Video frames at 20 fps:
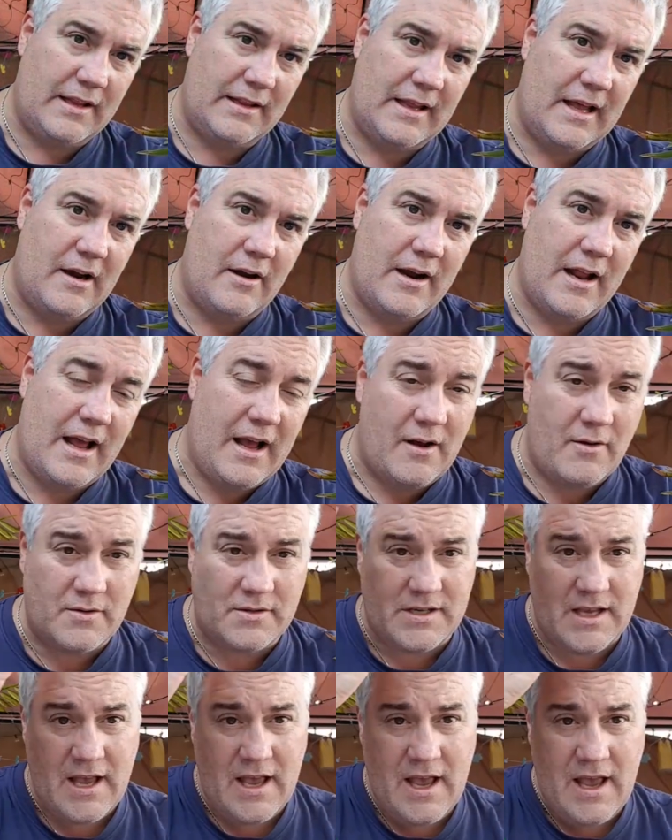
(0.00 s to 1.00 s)
like that on a
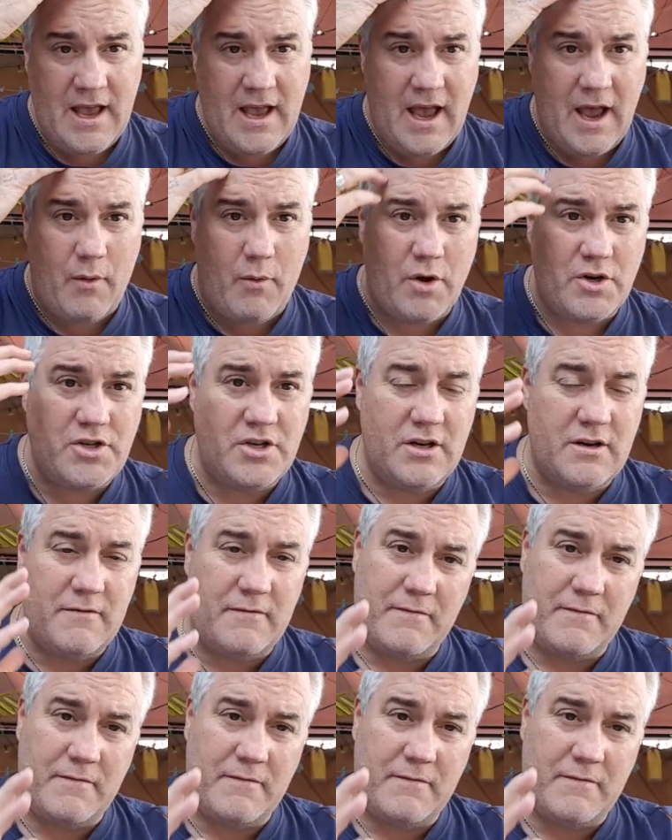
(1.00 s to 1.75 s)
house. I want you to